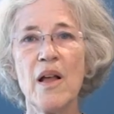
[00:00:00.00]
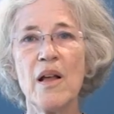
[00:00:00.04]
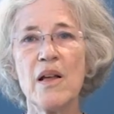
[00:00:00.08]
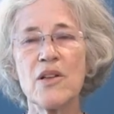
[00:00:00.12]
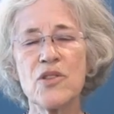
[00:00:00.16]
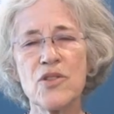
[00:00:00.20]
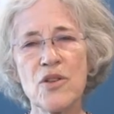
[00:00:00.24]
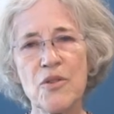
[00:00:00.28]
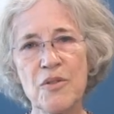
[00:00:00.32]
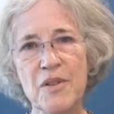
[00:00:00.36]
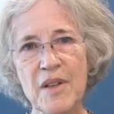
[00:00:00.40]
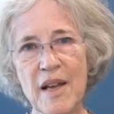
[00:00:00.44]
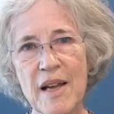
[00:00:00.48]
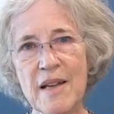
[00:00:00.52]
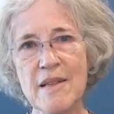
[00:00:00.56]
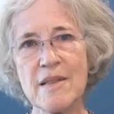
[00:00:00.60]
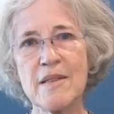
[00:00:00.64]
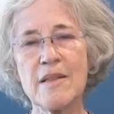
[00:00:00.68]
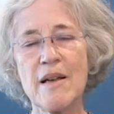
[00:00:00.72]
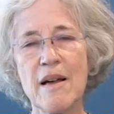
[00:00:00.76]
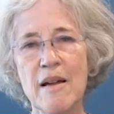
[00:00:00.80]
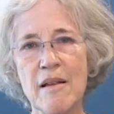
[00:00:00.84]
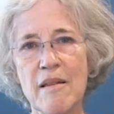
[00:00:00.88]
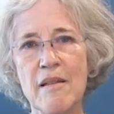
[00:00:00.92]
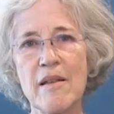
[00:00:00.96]
So
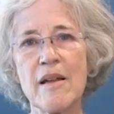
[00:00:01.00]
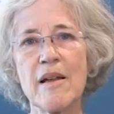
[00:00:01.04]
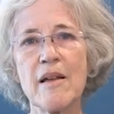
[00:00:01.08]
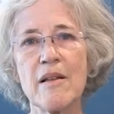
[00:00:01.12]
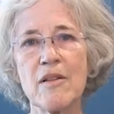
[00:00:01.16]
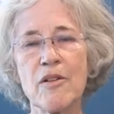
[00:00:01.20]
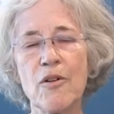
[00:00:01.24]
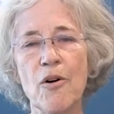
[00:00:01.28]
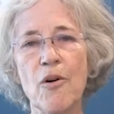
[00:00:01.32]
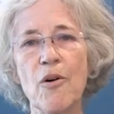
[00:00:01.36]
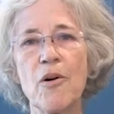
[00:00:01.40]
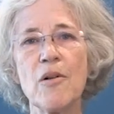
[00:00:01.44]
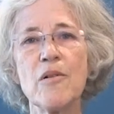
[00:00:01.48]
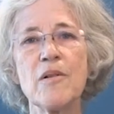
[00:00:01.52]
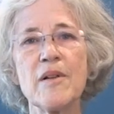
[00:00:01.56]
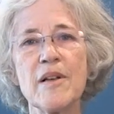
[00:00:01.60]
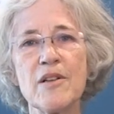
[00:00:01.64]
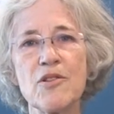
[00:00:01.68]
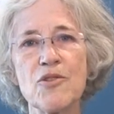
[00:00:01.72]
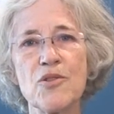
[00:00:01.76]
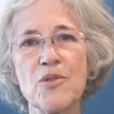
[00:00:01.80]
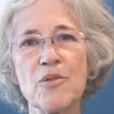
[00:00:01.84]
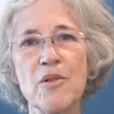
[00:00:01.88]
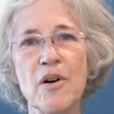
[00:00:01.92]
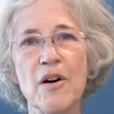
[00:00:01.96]
yes, I think the whole
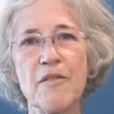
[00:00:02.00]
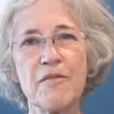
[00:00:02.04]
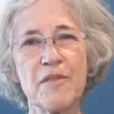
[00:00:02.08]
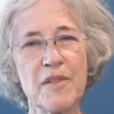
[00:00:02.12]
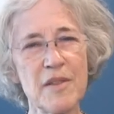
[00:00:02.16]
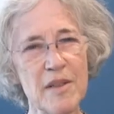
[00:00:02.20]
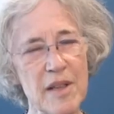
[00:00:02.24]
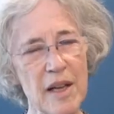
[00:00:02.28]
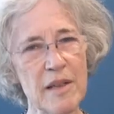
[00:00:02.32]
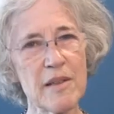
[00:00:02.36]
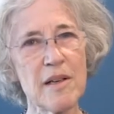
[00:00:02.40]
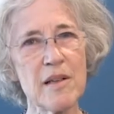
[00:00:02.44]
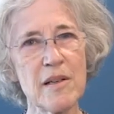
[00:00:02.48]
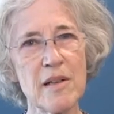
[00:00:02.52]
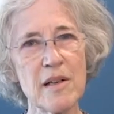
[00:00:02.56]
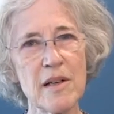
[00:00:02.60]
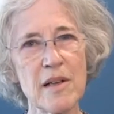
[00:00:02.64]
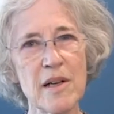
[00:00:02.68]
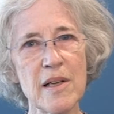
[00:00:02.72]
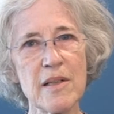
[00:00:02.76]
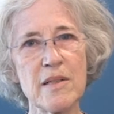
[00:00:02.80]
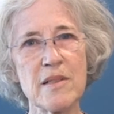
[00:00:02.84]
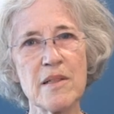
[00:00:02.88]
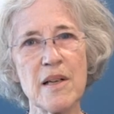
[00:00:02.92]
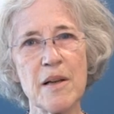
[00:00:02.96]
issue of dignity
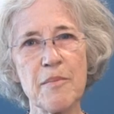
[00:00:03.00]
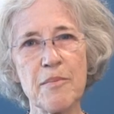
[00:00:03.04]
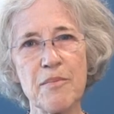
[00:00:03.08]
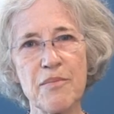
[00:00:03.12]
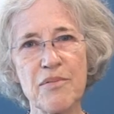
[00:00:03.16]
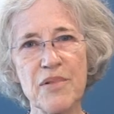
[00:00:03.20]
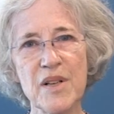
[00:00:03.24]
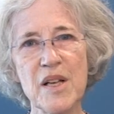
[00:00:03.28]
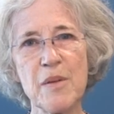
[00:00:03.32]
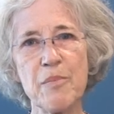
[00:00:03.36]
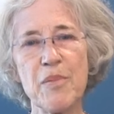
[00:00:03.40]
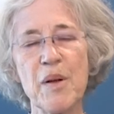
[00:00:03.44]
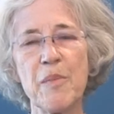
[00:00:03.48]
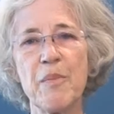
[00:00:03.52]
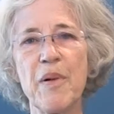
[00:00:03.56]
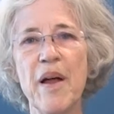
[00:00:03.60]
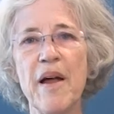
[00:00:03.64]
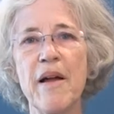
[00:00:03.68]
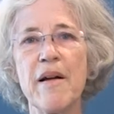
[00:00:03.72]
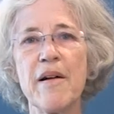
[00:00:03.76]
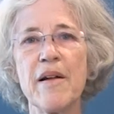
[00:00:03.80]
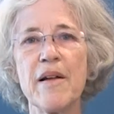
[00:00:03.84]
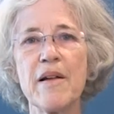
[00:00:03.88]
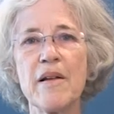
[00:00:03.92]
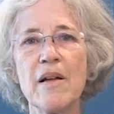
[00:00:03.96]
kits and
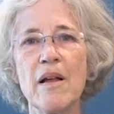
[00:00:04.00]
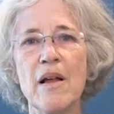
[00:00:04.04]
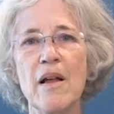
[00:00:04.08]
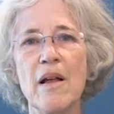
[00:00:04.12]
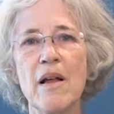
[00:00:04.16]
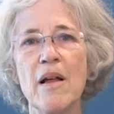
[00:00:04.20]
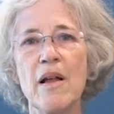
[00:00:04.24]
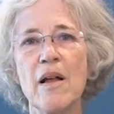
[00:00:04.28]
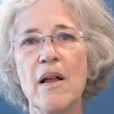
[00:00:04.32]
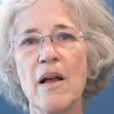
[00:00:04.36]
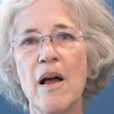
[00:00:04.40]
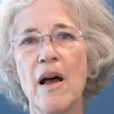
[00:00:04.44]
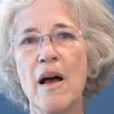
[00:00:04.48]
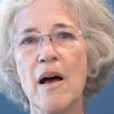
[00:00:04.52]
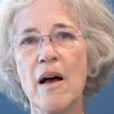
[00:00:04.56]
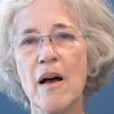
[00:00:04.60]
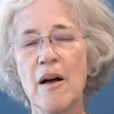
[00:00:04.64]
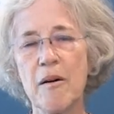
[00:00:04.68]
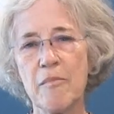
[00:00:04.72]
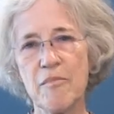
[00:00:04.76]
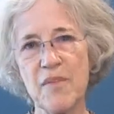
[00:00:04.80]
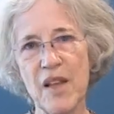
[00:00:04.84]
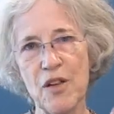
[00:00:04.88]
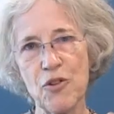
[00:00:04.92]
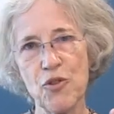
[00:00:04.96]
pre-preparing,
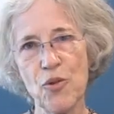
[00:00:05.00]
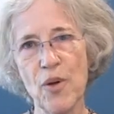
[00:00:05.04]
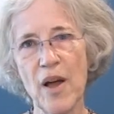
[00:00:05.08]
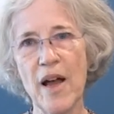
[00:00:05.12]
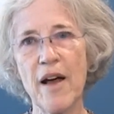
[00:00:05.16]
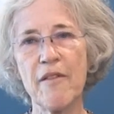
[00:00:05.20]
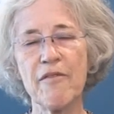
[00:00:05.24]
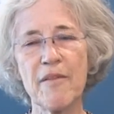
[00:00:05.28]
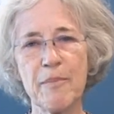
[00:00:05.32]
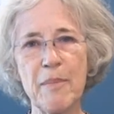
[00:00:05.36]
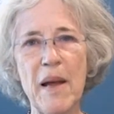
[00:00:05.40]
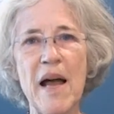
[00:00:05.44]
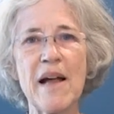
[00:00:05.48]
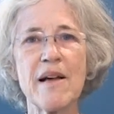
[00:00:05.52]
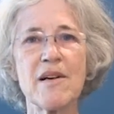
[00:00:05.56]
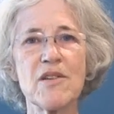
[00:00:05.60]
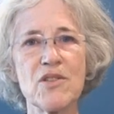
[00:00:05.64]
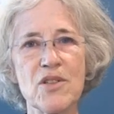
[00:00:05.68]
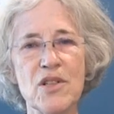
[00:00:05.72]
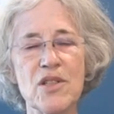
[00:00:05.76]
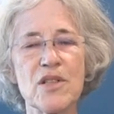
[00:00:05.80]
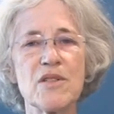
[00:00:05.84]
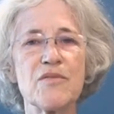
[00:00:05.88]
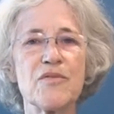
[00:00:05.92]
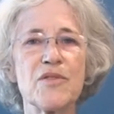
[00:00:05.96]
that you have
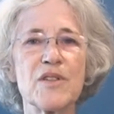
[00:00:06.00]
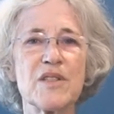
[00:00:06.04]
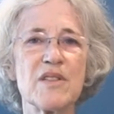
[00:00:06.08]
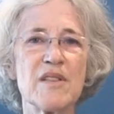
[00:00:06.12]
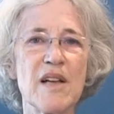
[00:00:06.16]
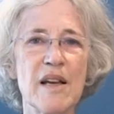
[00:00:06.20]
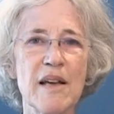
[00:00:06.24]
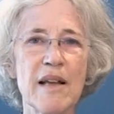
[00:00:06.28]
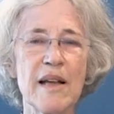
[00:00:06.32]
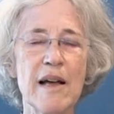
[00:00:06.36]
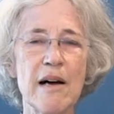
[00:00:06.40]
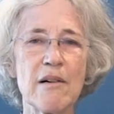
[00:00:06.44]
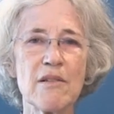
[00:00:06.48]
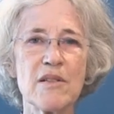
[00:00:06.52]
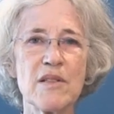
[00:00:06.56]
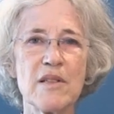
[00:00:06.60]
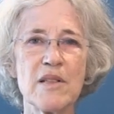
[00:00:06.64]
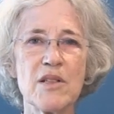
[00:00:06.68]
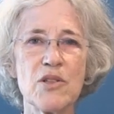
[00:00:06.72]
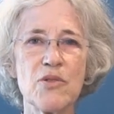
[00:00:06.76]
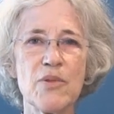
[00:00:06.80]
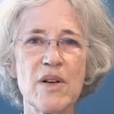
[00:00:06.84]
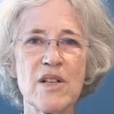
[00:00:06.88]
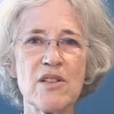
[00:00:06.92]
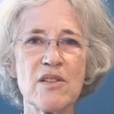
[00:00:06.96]
packages for sending out in
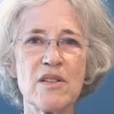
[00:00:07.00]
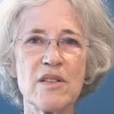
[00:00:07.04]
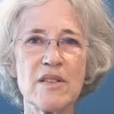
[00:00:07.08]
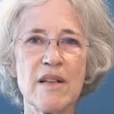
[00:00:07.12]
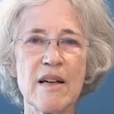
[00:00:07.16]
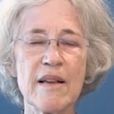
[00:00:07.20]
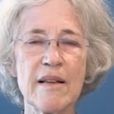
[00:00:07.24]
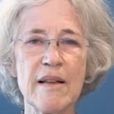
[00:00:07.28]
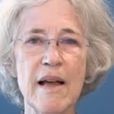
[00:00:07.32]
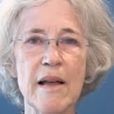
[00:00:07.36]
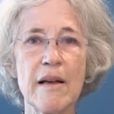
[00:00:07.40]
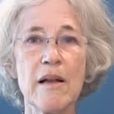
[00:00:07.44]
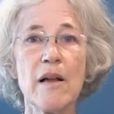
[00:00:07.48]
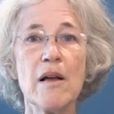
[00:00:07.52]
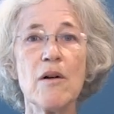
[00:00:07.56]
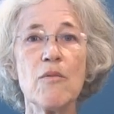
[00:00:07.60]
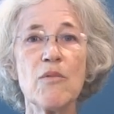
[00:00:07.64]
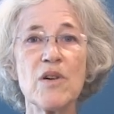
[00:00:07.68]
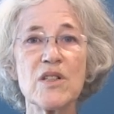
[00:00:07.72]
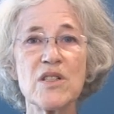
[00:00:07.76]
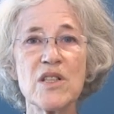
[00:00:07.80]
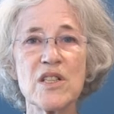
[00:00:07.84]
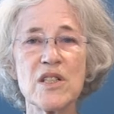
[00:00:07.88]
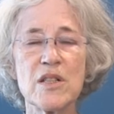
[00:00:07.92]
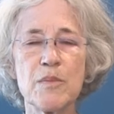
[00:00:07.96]
situations like that,
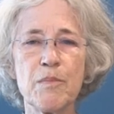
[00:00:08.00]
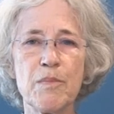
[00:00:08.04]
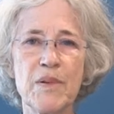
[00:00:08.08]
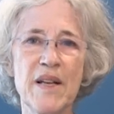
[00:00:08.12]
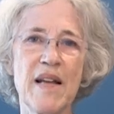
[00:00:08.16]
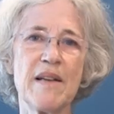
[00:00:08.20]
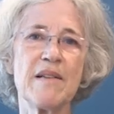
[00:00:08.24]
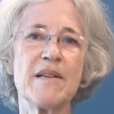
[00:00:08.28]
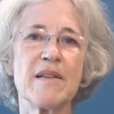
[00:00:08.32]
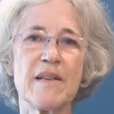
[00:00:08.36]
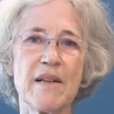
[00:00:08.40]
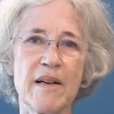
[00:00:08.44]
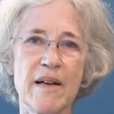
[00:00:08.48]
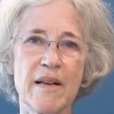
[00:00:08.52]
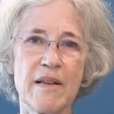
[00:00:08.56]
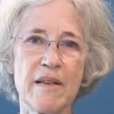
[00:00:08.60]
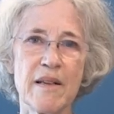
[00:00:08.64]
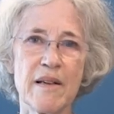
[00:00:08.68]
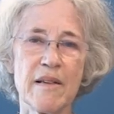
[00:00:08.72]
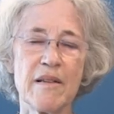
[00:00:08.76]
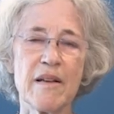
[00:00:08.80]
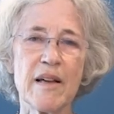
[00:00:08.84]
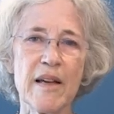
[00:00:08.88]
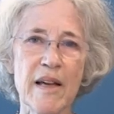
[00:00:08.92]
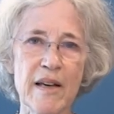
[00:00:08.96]
was a splendid
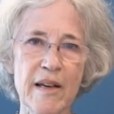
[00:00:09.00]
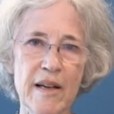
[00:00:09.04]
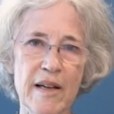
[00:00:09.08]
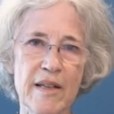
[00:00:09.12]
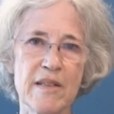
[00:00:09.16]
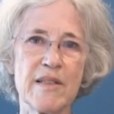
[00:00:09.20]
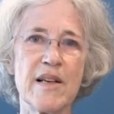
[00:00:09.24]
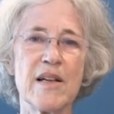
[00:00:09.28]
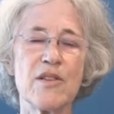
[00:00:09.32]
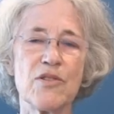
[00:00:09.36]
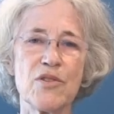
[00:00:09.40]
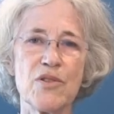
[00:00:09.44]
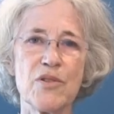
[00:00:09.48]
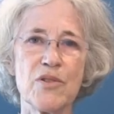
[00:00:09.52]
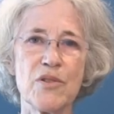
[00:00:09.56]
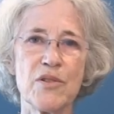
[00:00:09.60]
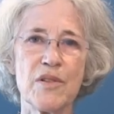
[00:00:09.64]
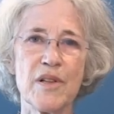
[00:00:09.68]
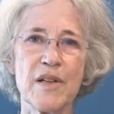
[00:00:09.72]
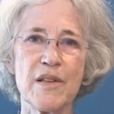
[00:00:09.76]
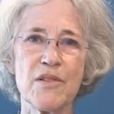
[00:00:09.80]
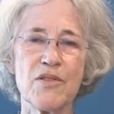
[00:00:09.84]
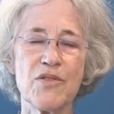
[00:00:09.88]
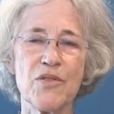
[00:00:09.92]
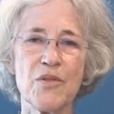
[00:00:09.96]
idea, getting attention to
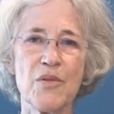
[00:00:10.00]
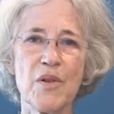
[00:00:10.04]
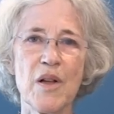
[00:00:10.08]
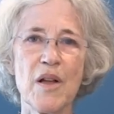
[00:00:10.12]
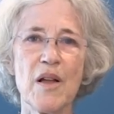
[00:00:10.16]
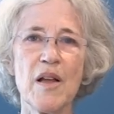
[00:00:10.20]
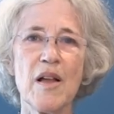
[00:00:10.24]
the issue.